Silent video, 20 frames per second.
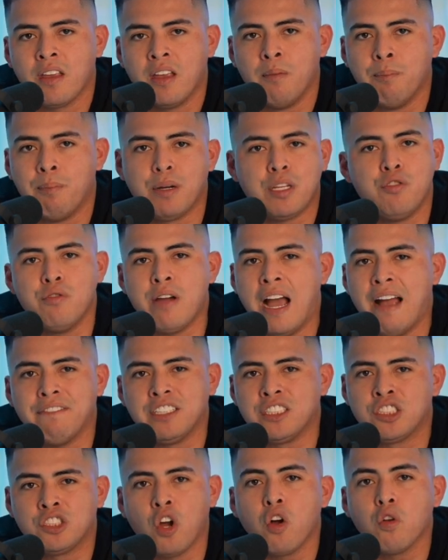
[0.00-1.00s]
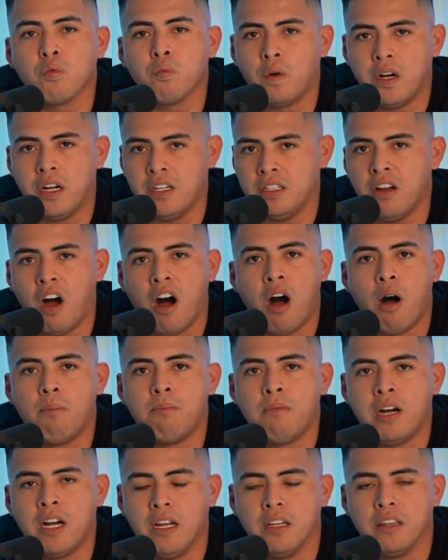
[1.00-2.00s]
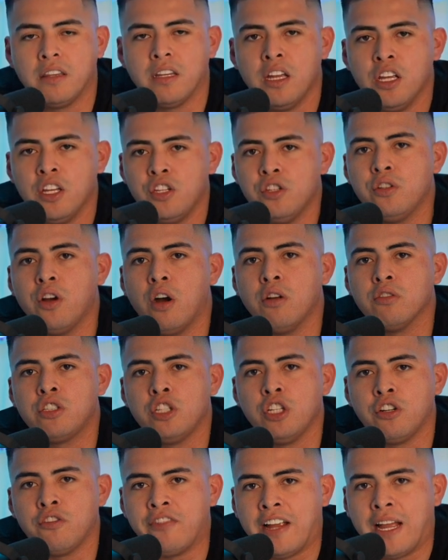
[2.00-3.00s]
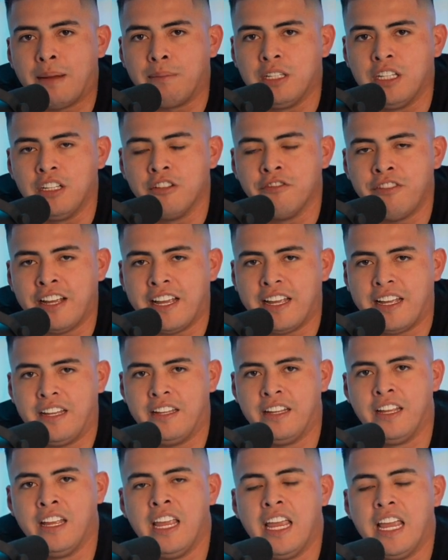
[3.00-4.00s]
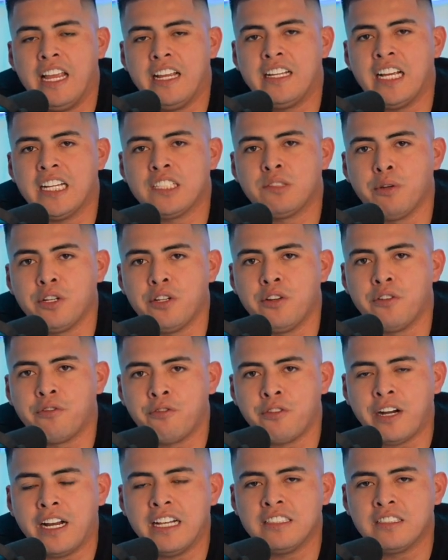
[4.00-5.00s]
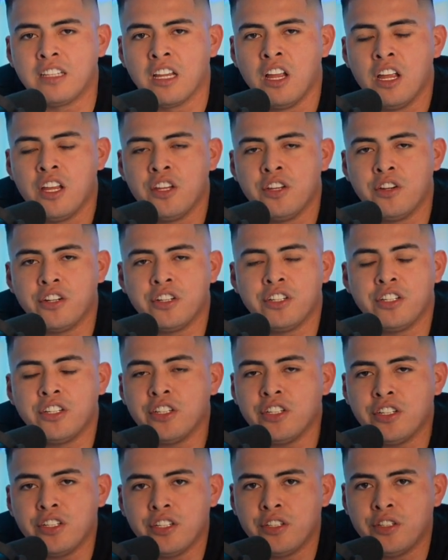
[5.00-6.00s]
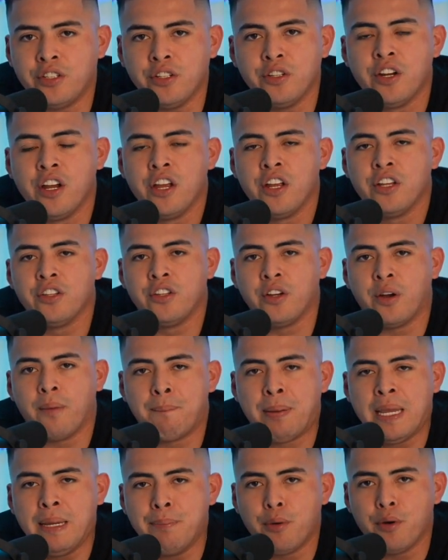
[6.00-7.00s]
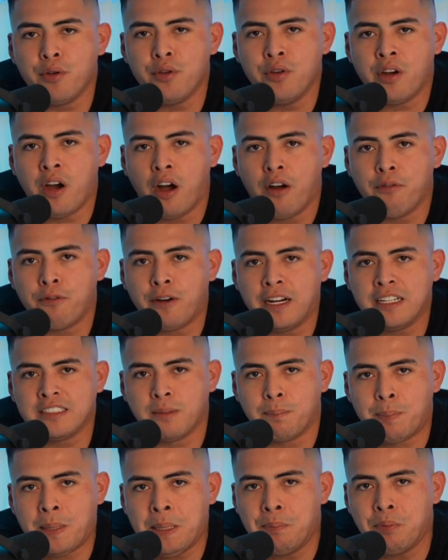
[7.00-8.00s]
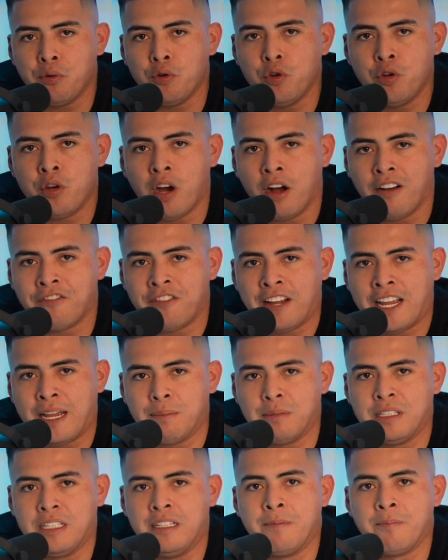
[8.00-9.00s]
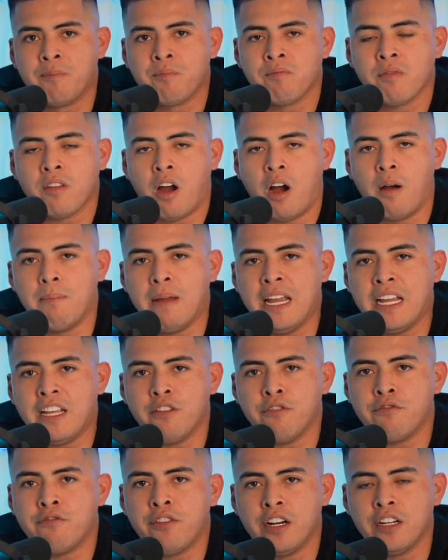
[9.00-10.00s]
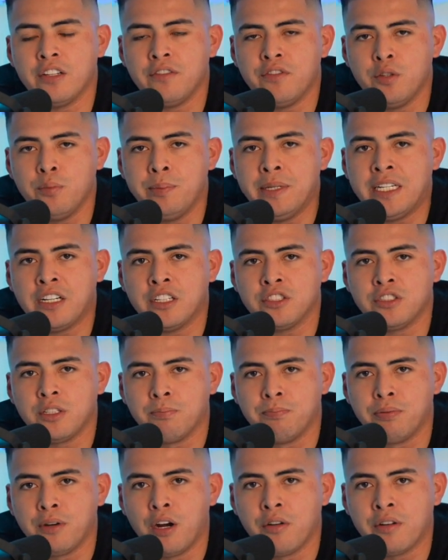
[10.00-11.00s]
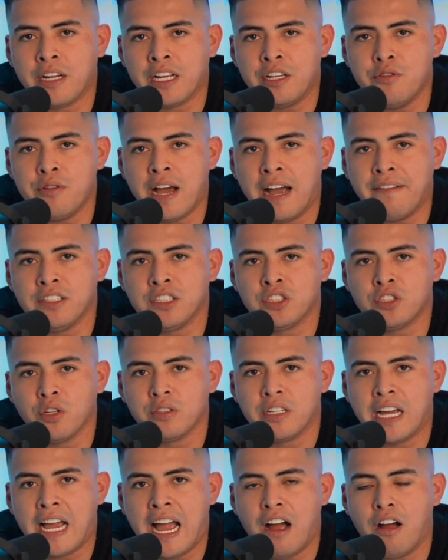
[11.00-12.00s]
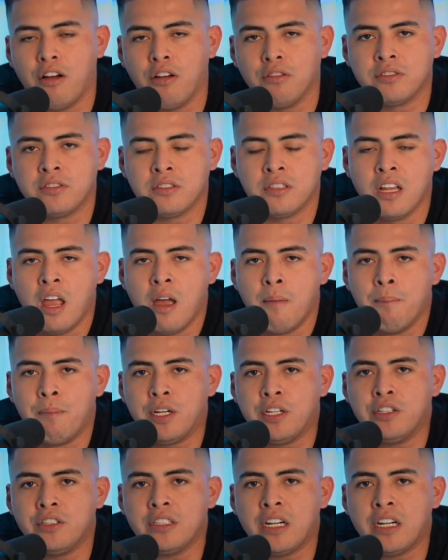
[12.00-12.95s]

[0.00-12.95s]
but you haven't sold one all month. You go to your family event, and guess what? Your friends, the people you call friends, the people you call family, are making fun of you because you're broke and you haven't sold a house, but you're